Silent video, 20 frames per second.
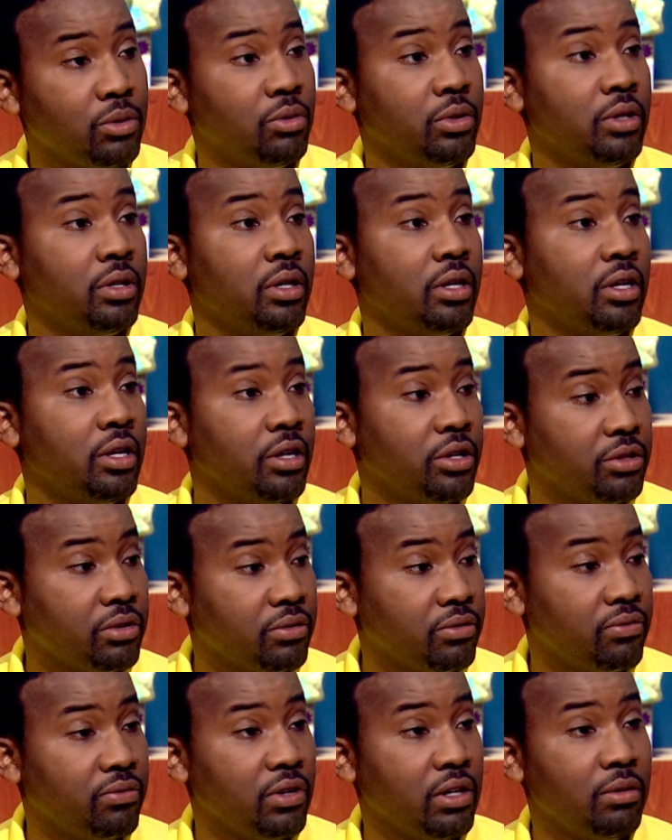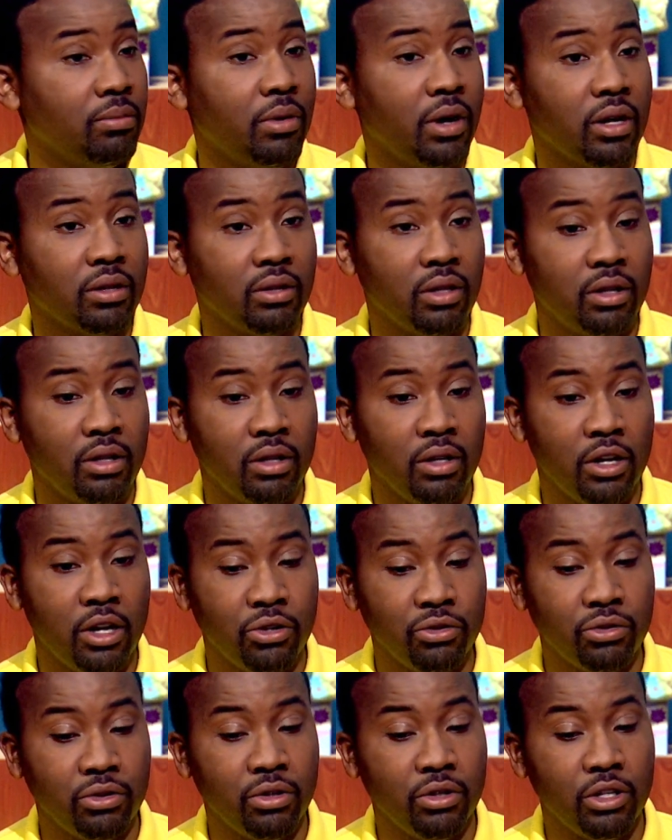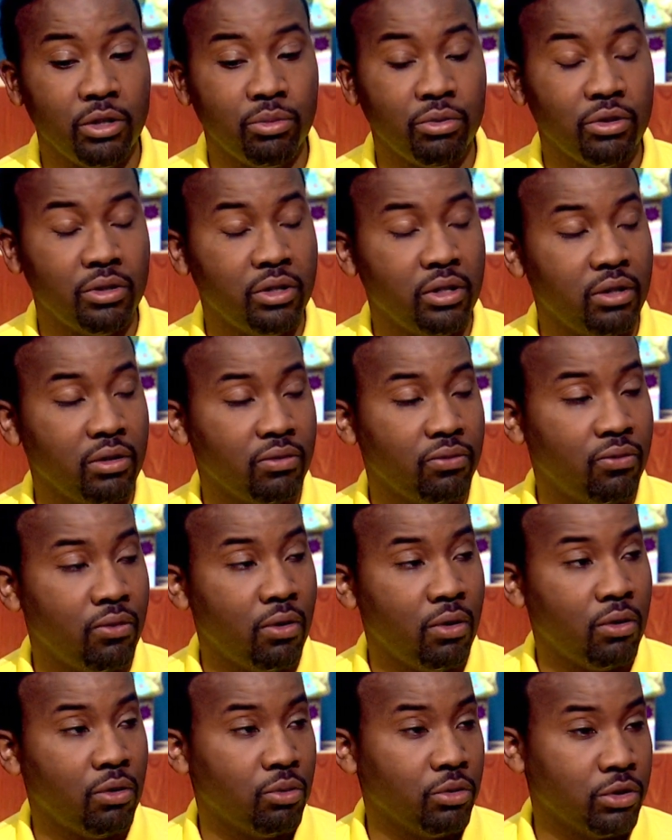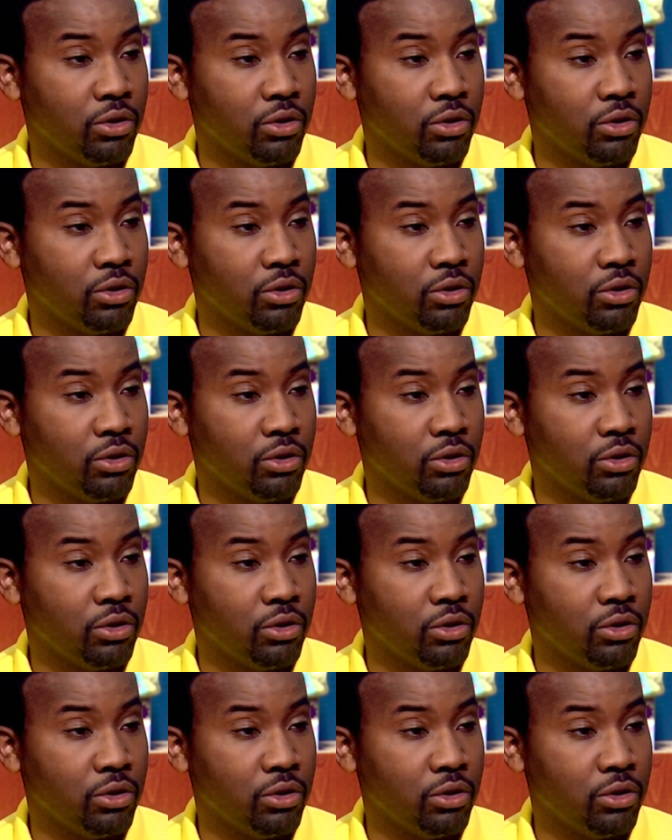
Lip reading: and we did hear some feedback that they're interested in proceeding forward,